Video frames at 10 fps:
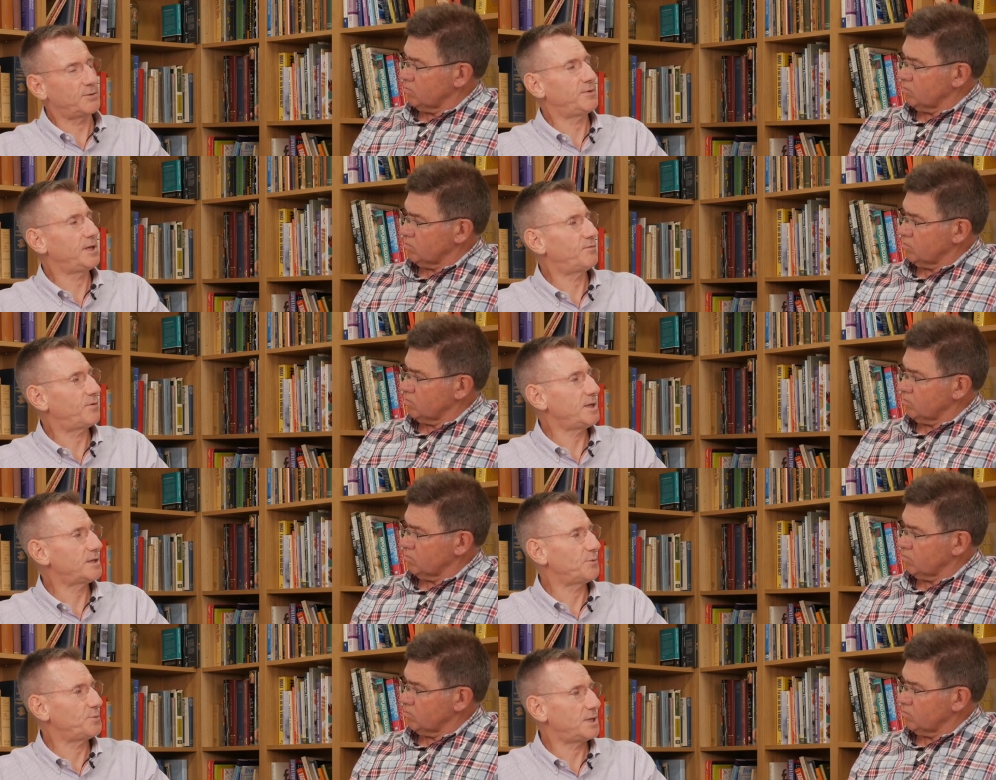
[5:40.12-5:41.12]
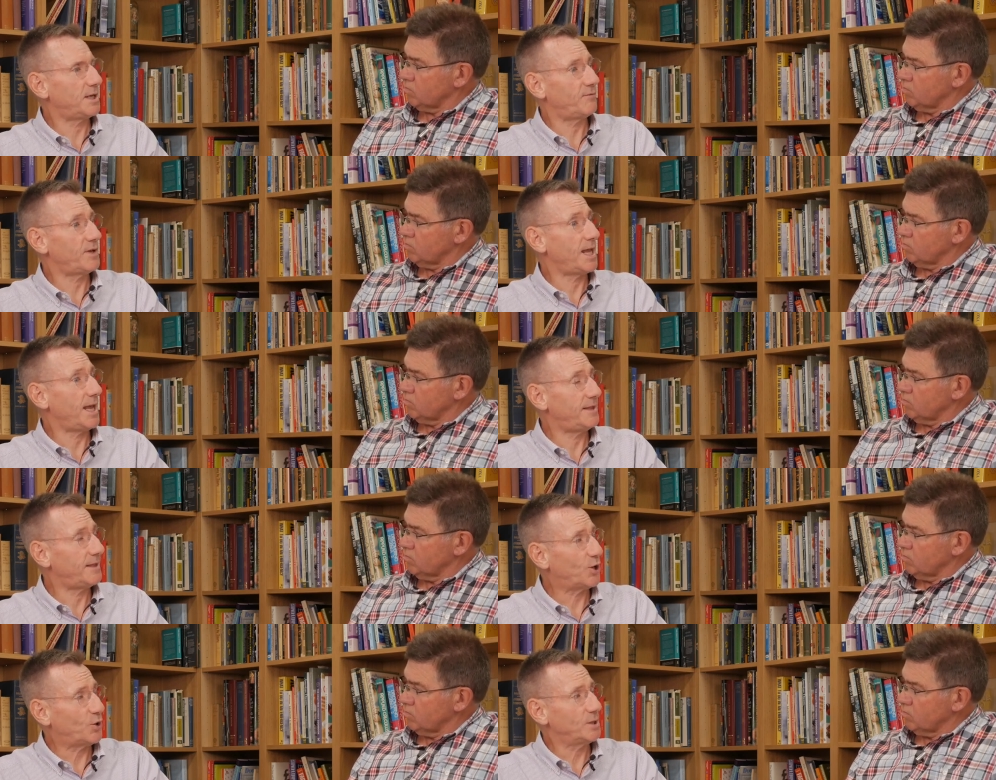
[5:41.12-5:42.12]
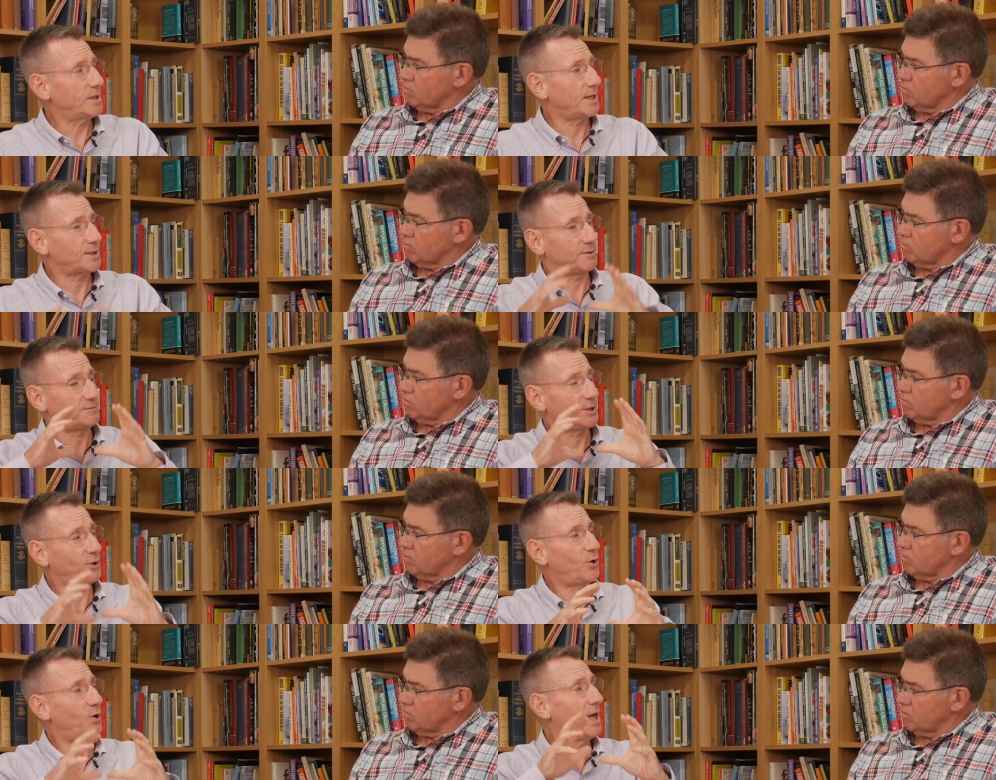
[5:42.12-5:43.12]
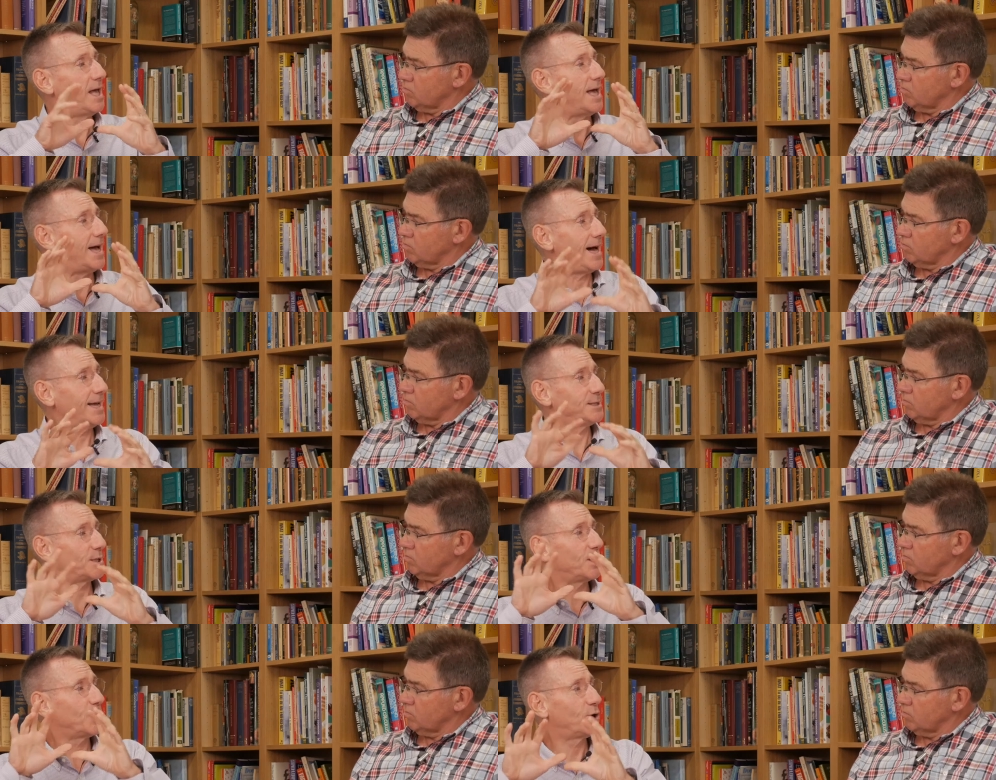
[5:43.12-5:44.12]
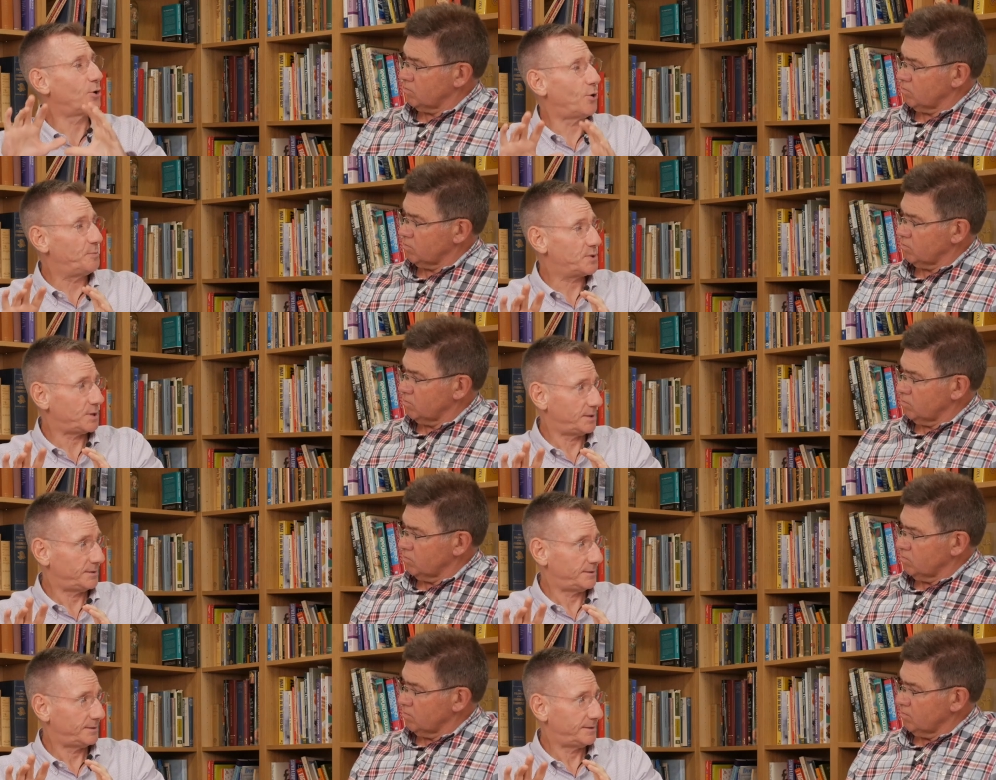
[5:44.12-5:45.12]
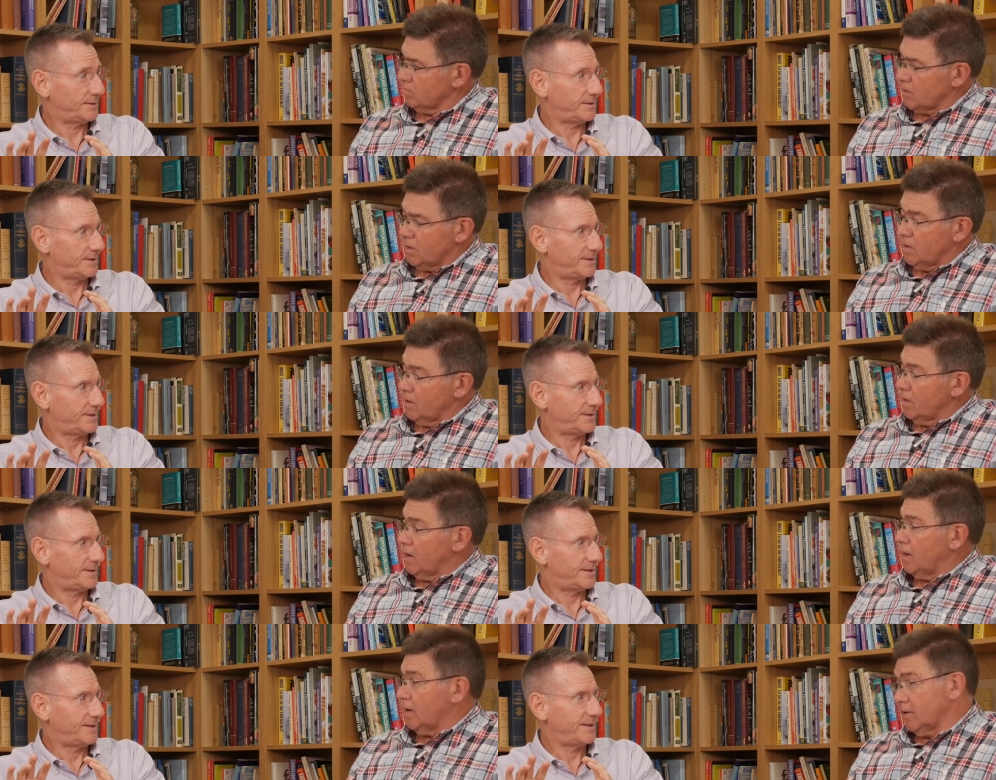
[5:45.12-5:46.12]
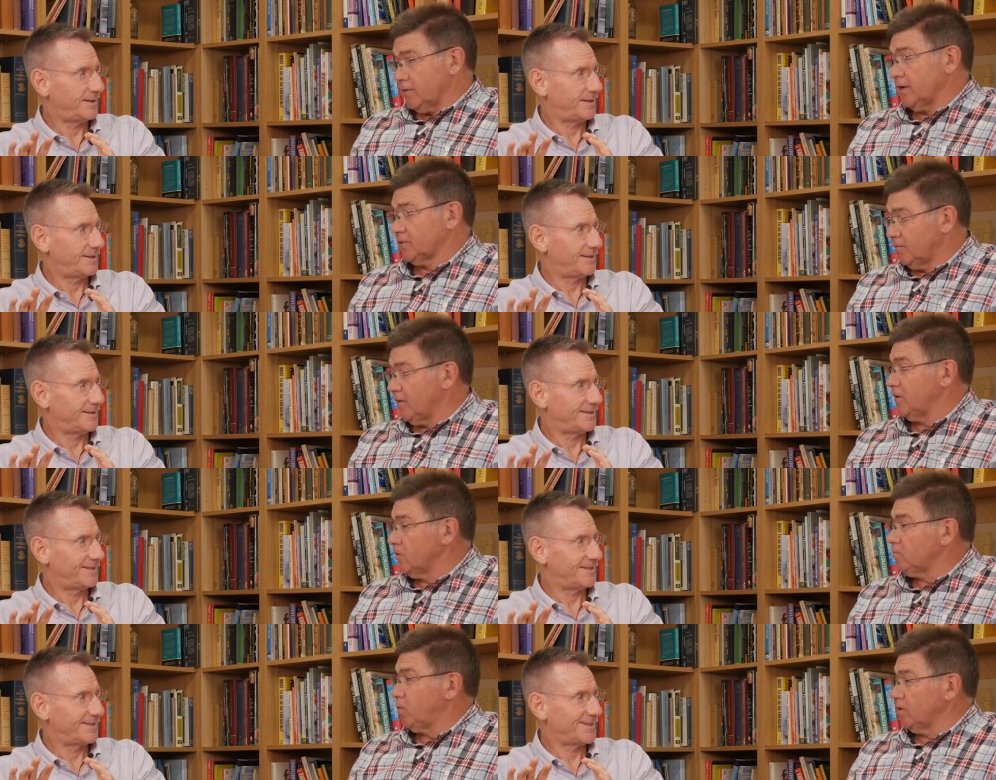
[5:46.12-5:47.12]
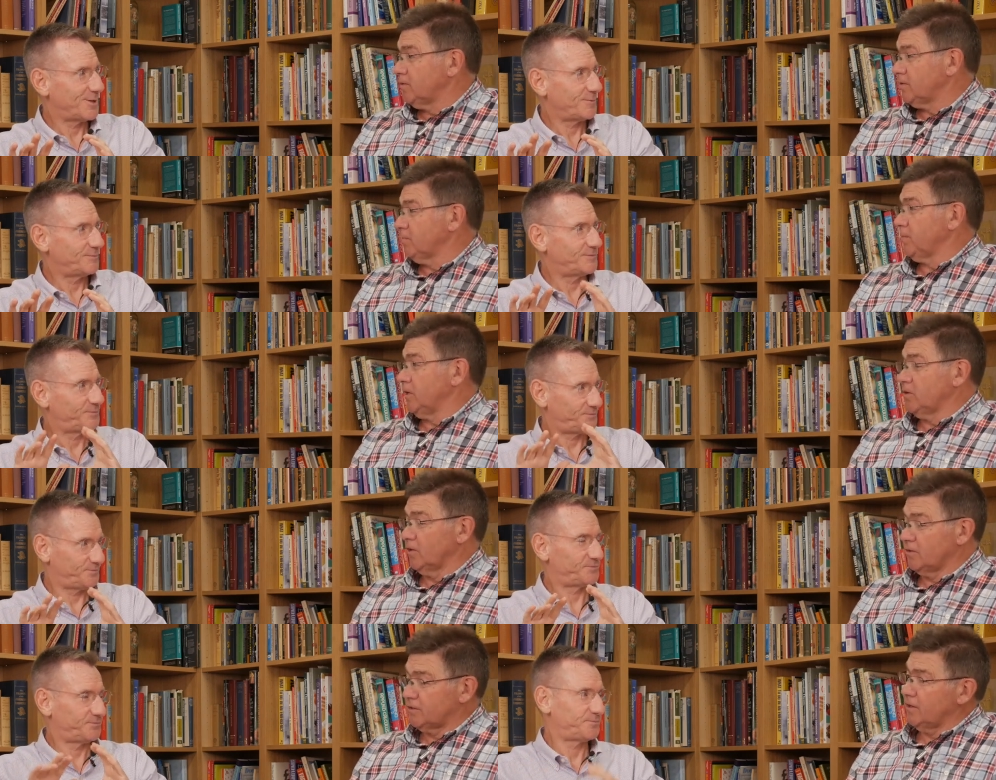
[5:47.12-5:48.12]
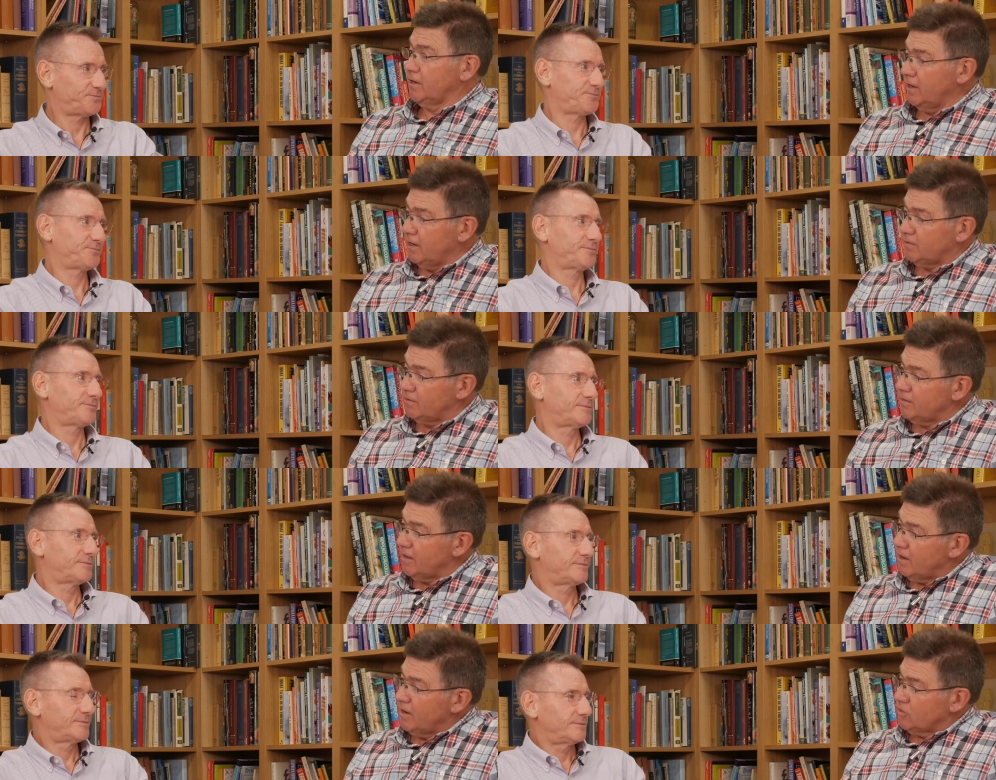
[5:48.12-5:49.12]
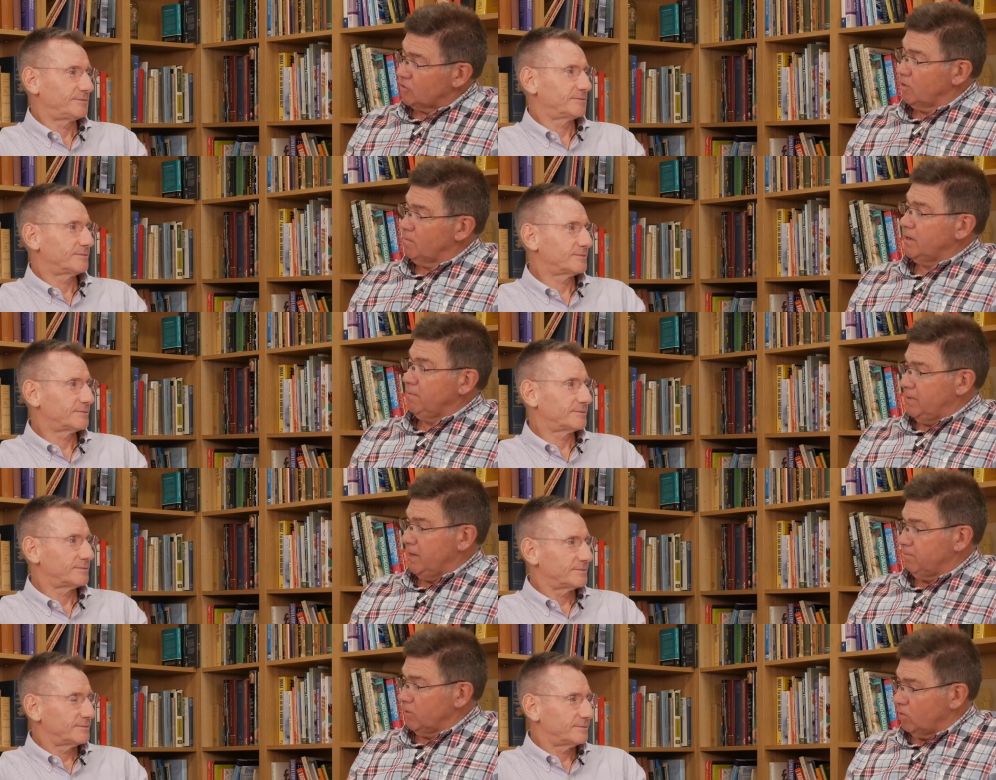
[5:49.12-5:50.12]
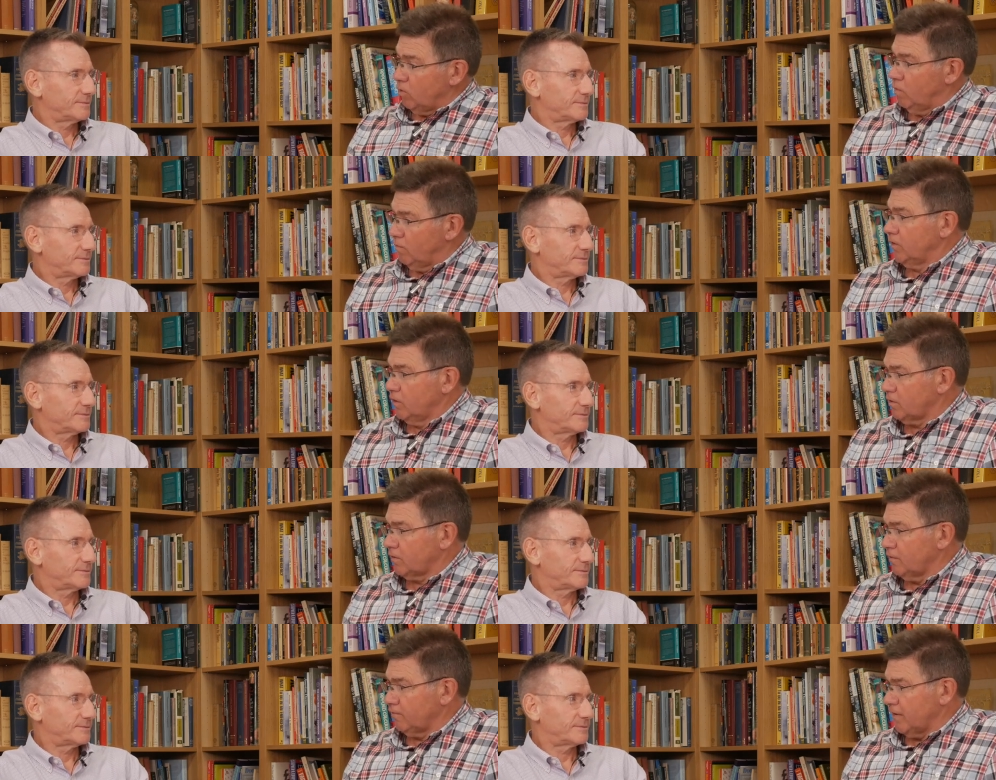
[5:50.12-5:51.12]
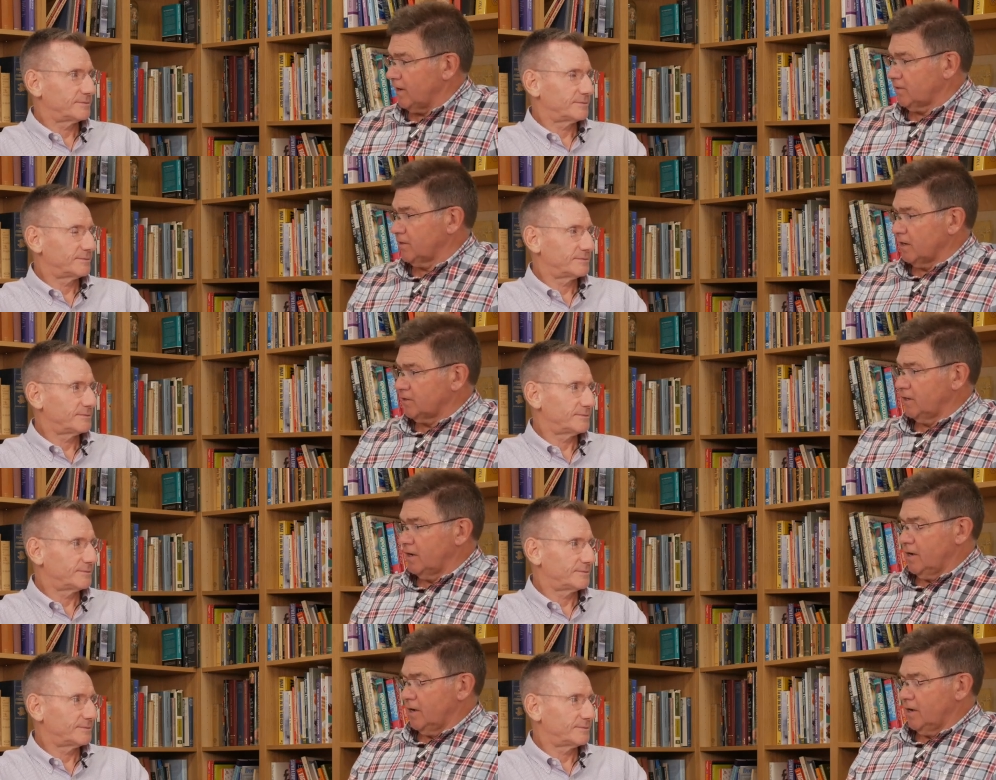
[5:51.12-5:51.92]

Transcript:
Speaker 1: of the advice that was given in the context of the law and COBS?
Speaker 2: I think it's a very good point because it so many people overlook the fact that